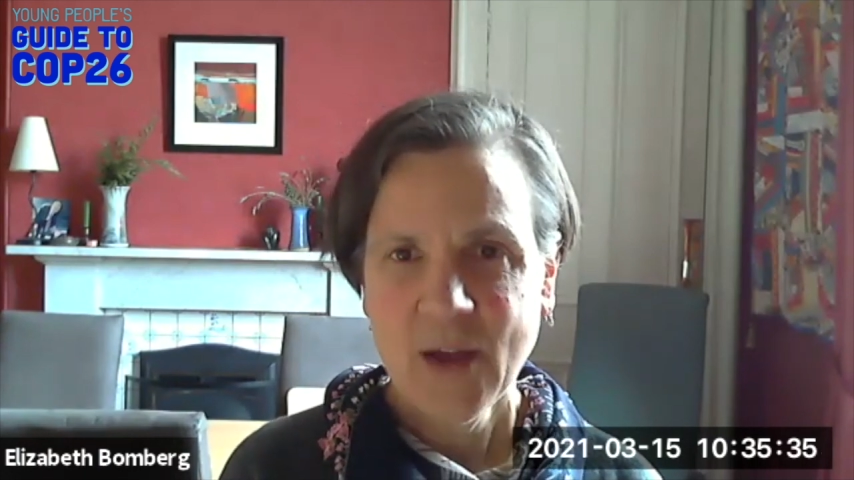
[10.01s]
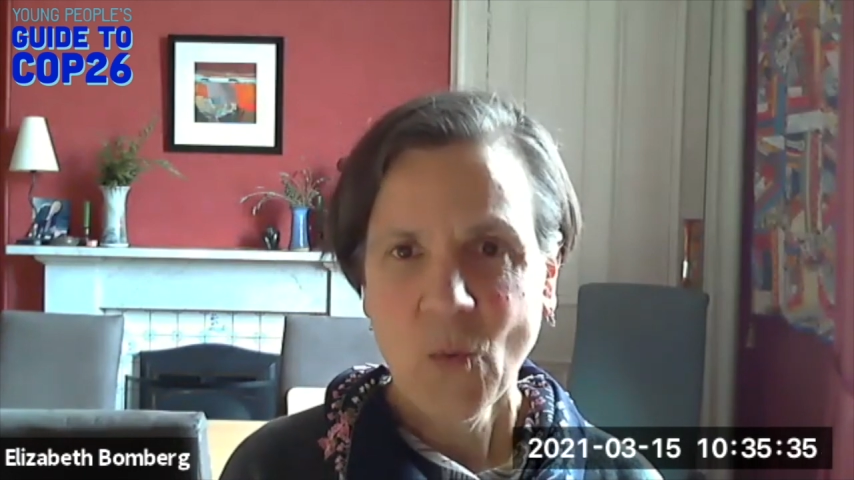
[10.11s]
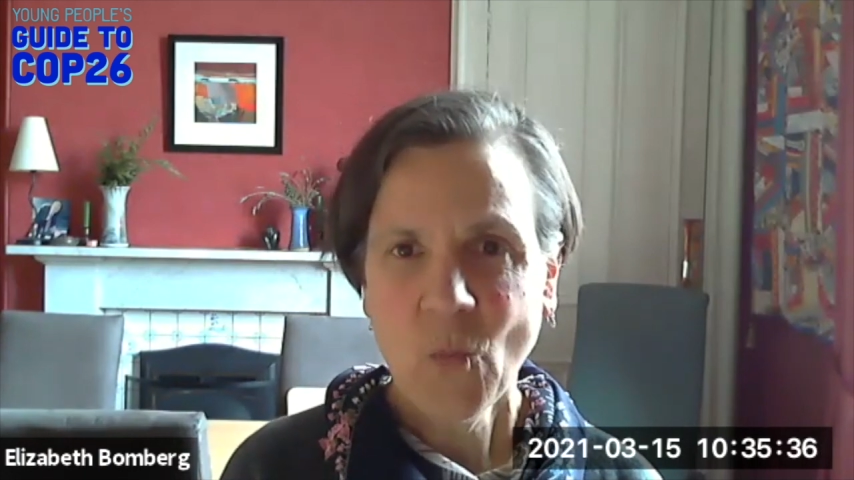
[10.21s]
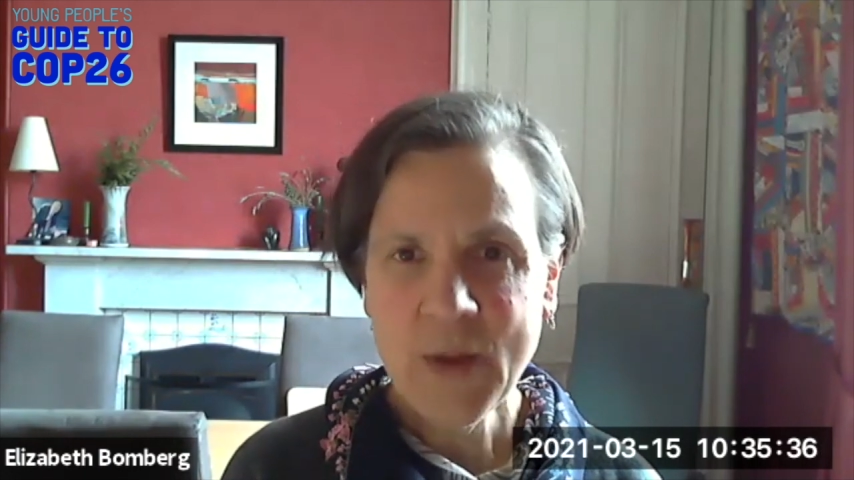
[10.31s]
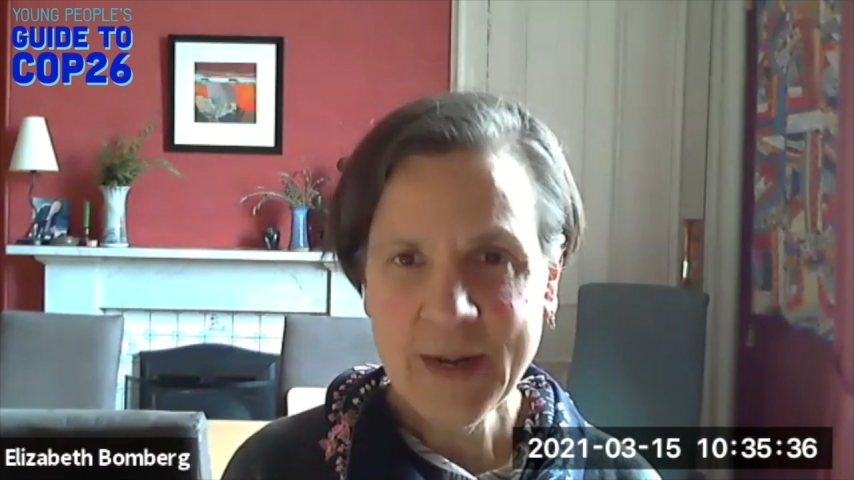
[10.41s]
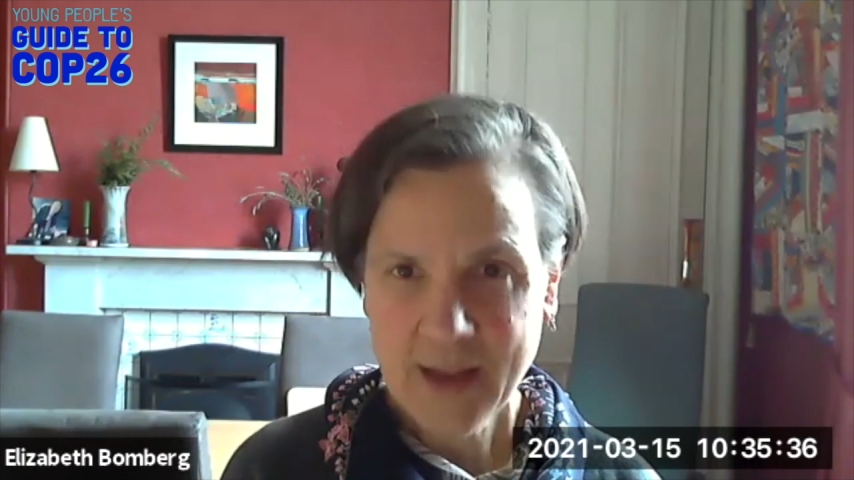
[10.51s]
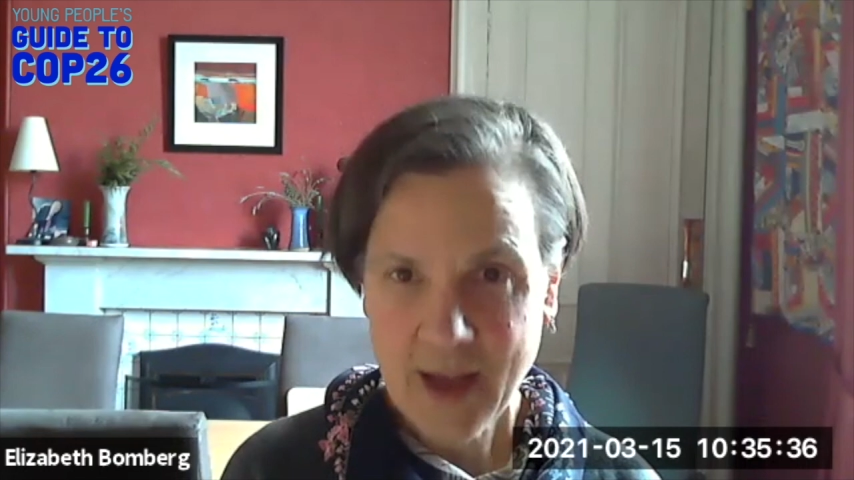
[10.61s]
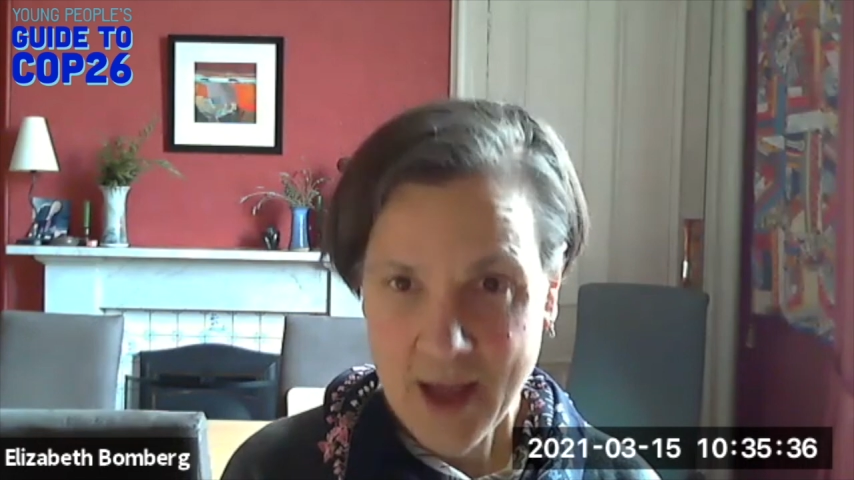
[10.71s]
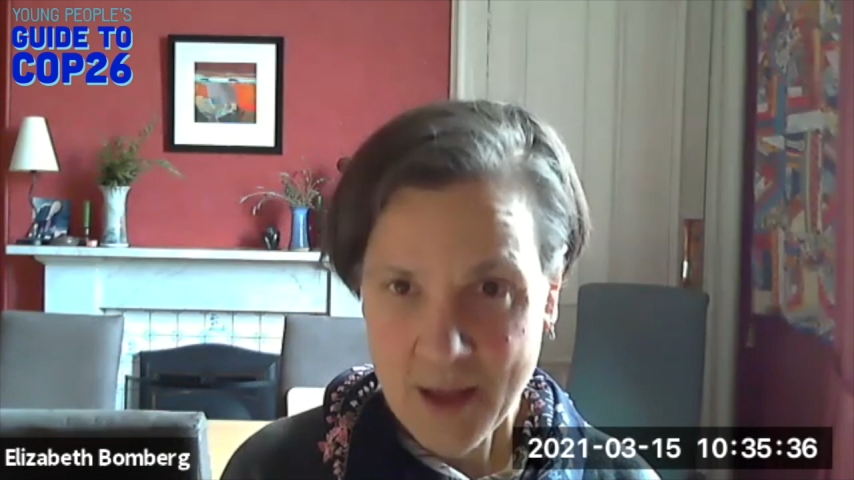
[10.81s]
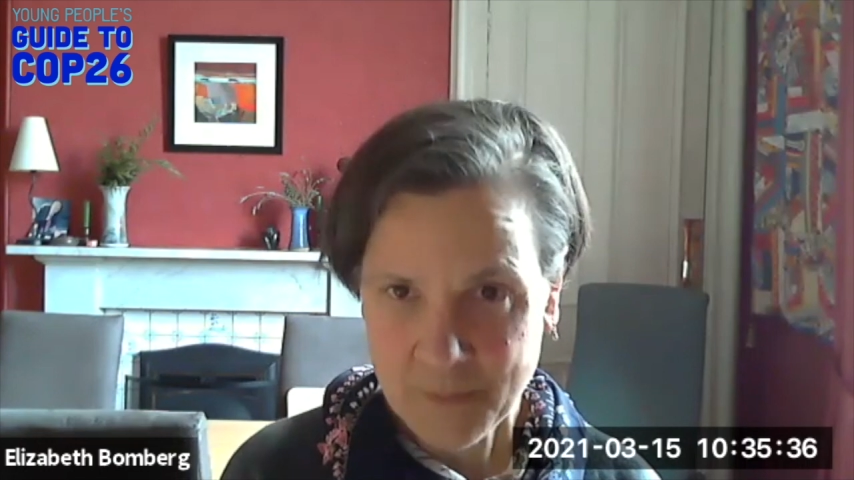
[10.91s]
when it
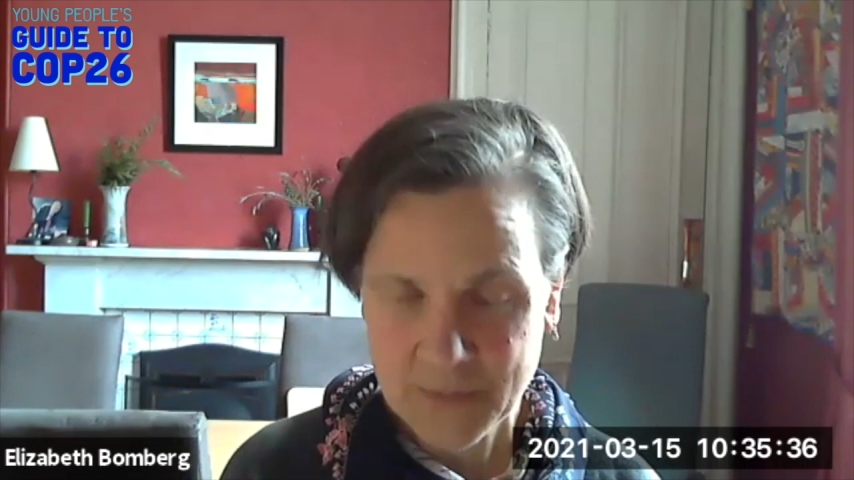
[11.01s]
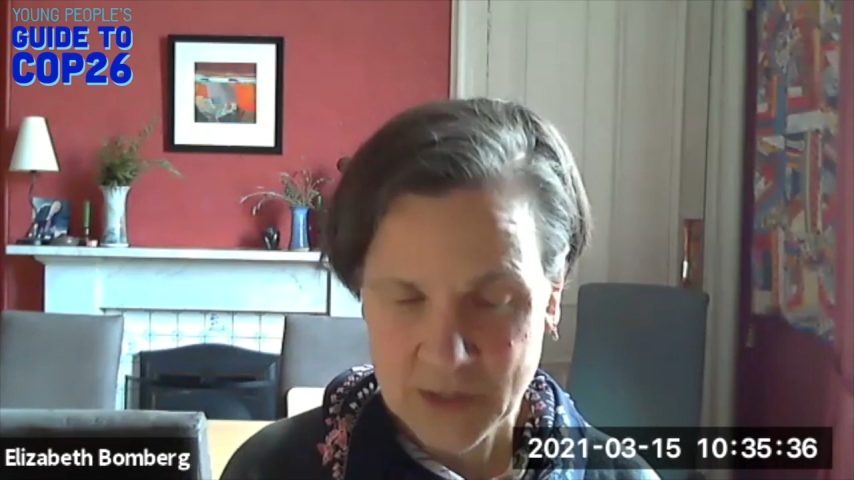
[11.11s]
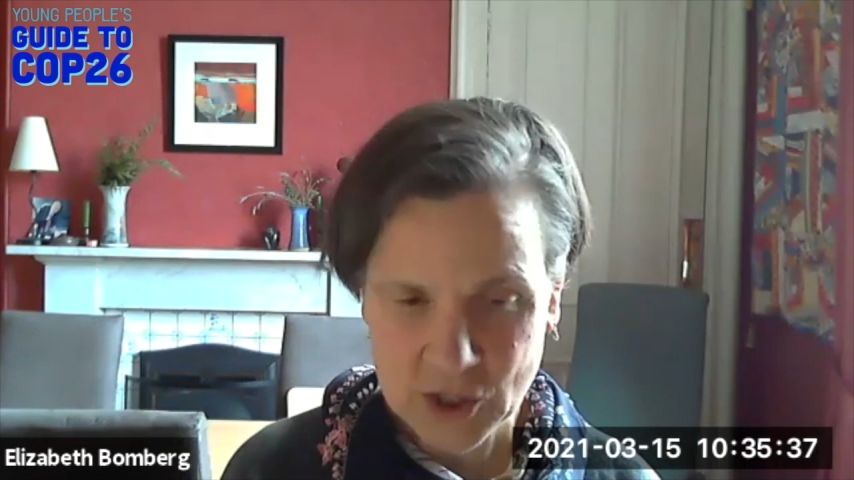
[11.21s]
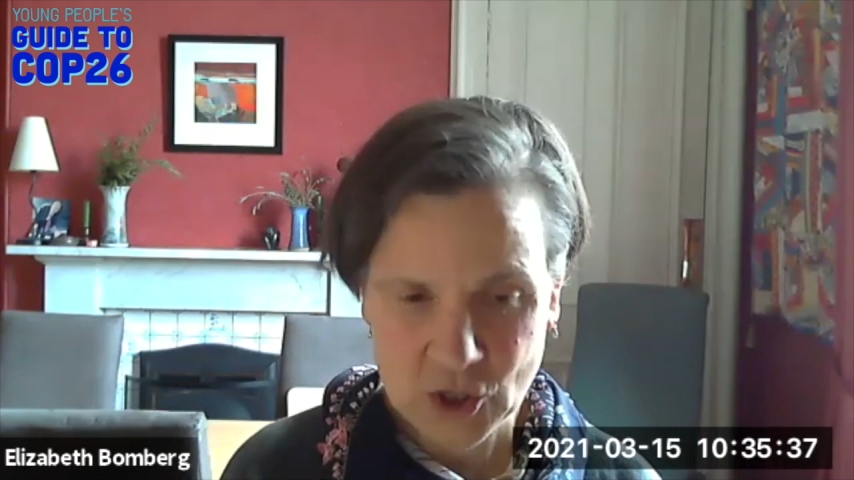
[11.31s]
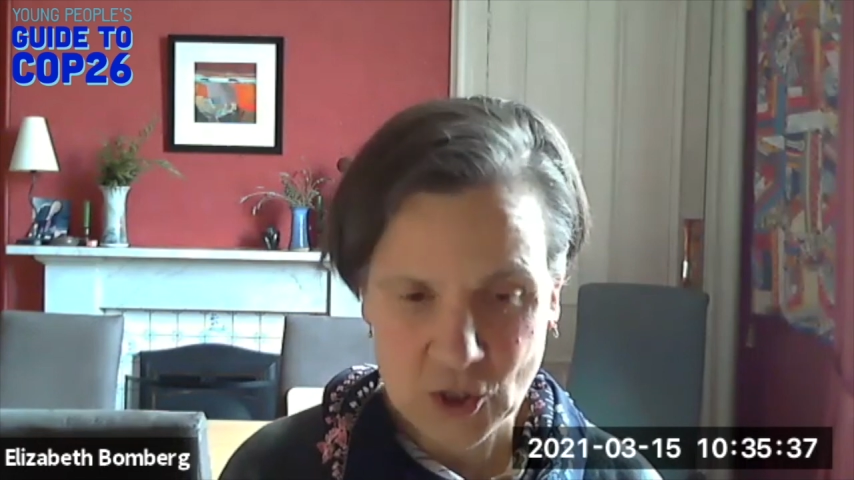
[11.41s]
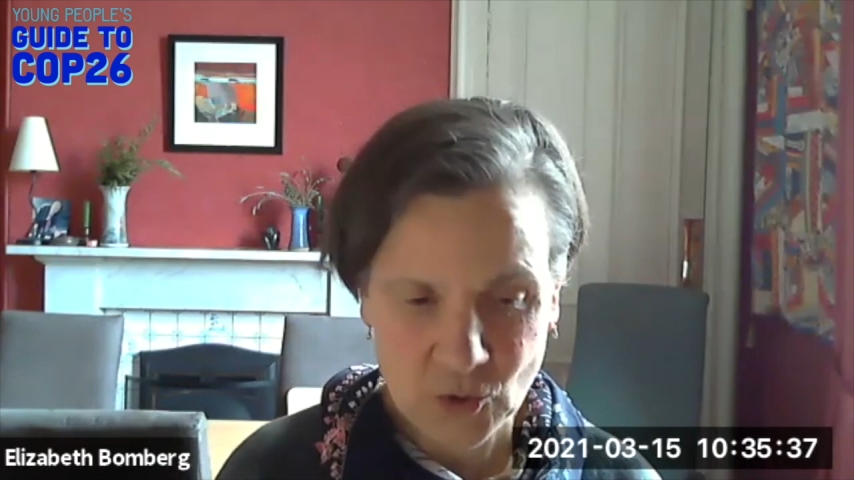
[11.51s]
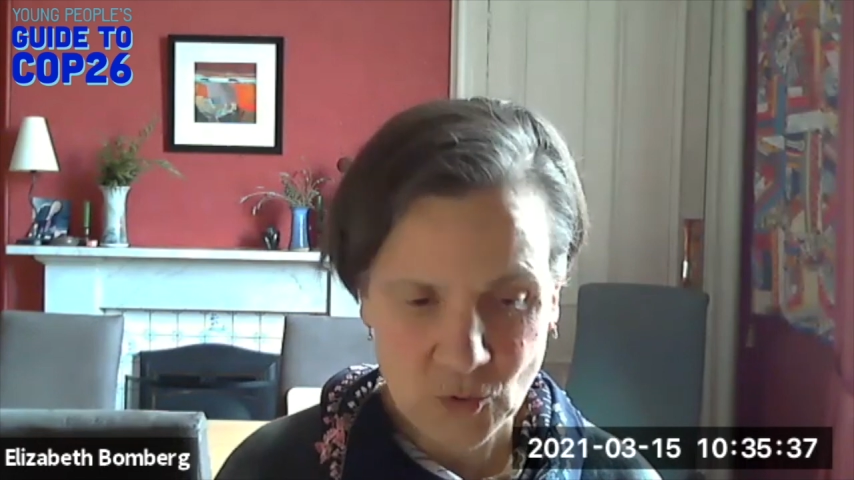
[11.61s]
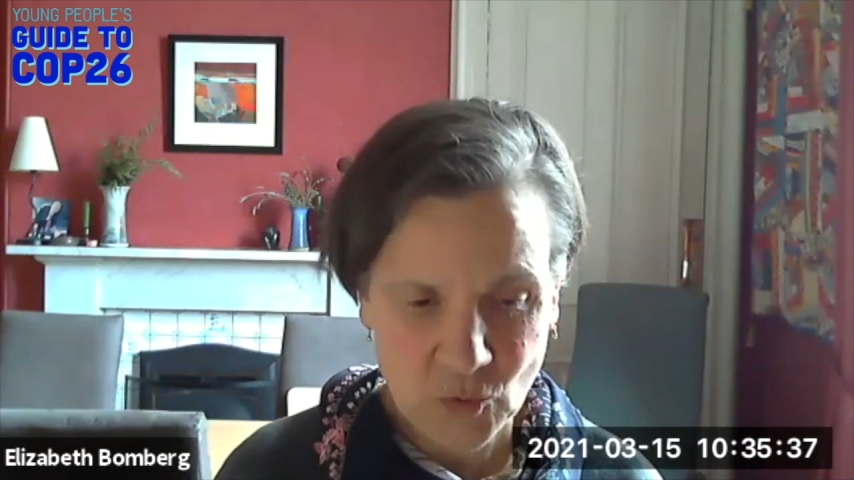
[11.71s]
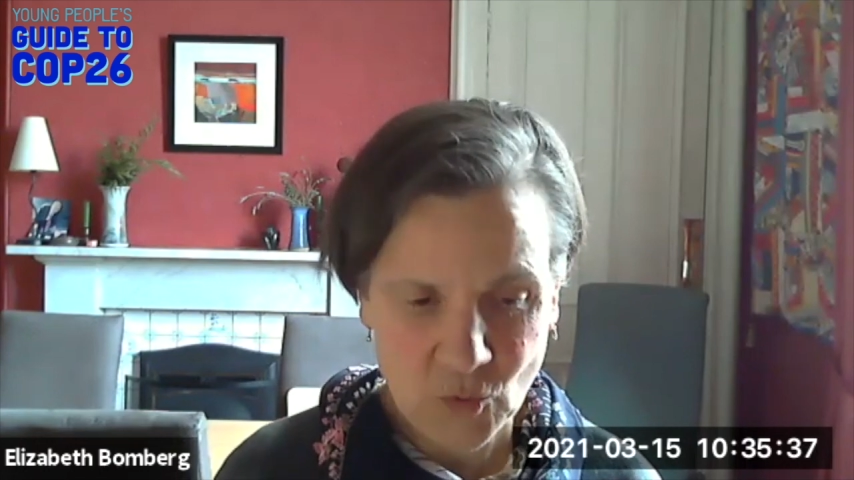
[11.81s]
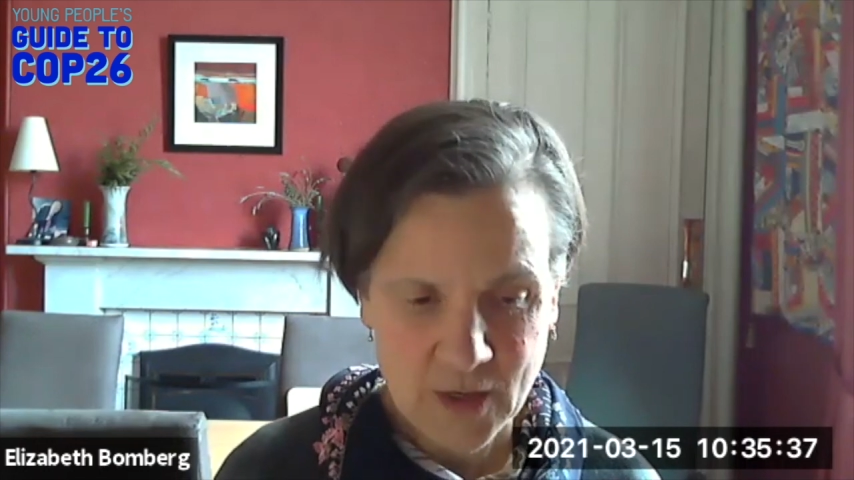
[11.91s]
comes
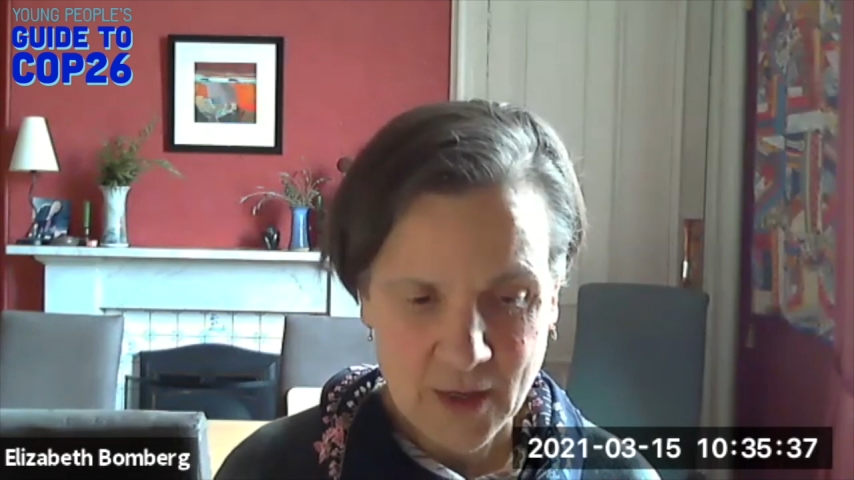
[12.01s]
to